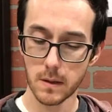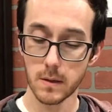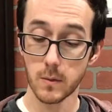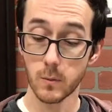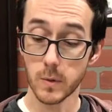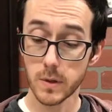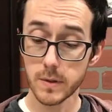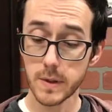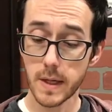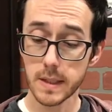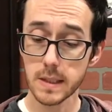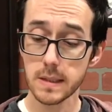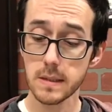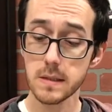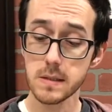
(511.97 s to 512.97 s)
Will nodded
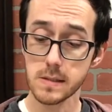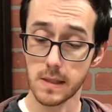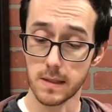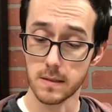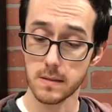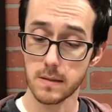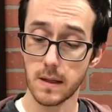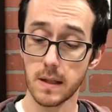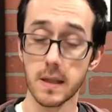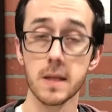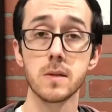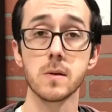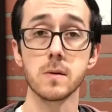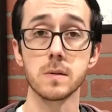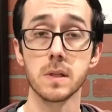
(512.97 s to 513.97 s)
in assent, and they
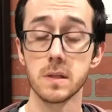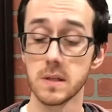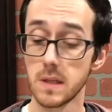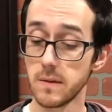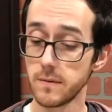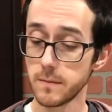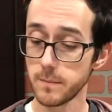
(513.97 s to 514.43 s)
turned to leave.